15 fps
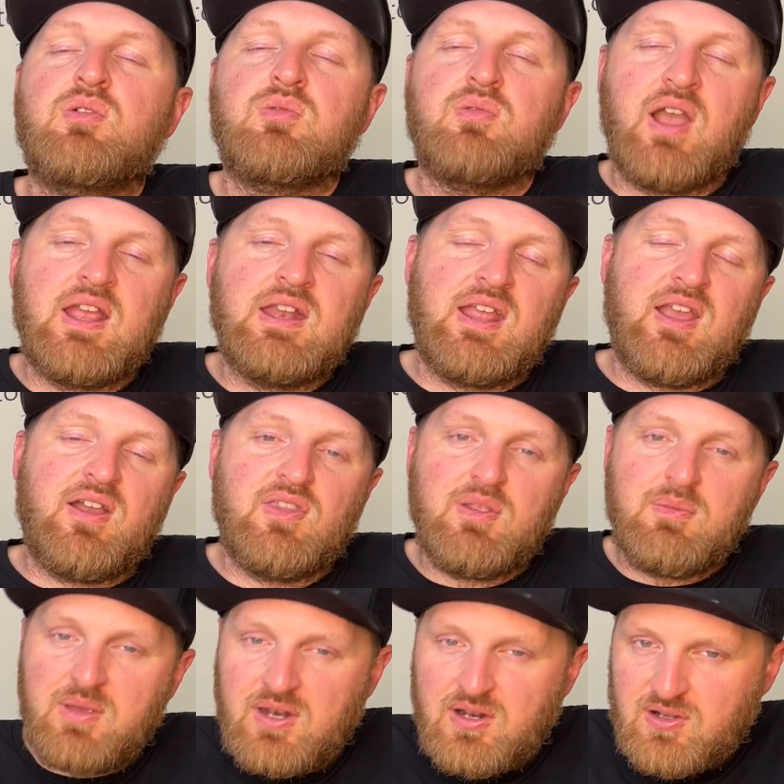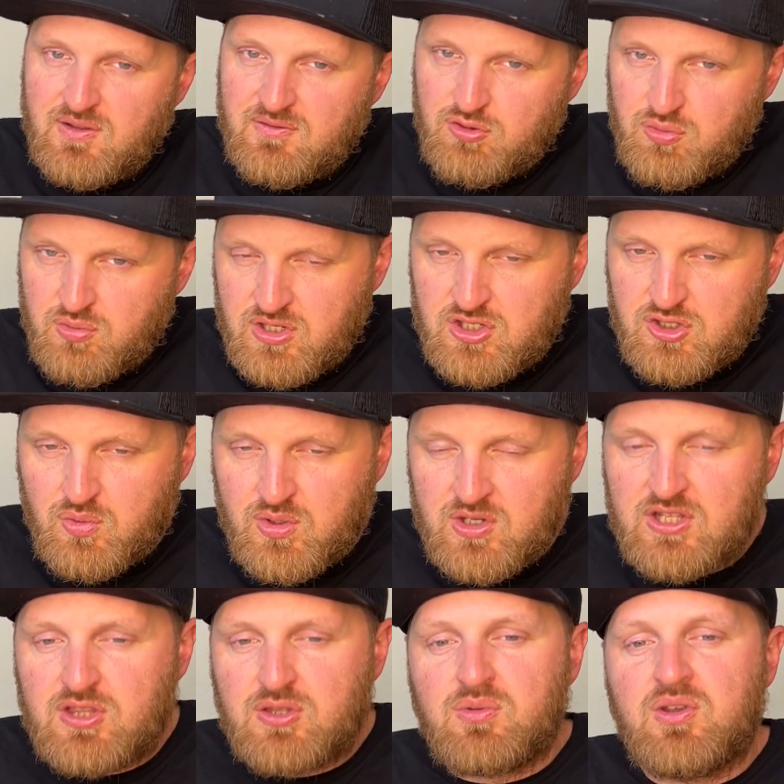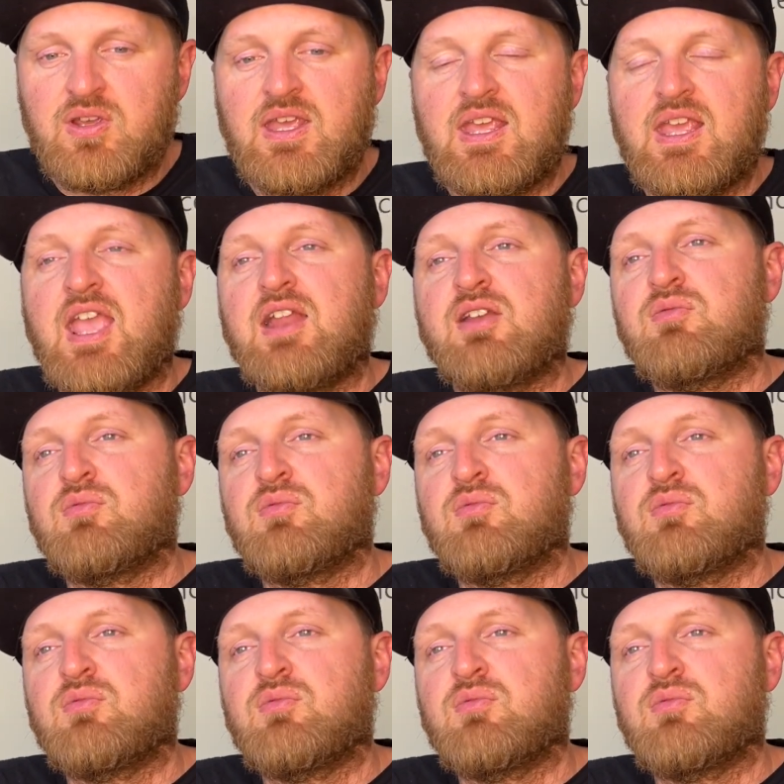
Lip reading: right now in the middle of 2023, and